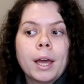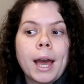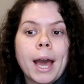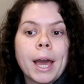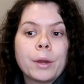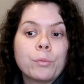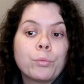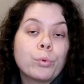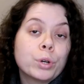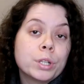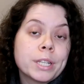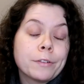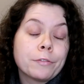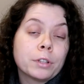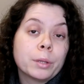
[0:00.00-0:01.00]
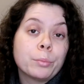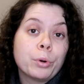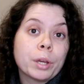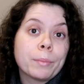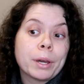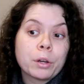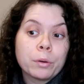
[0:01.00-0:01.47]
I would definitely
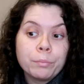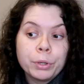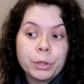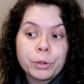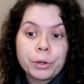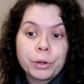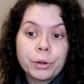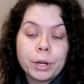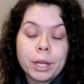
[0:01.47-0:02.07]
bring my computer.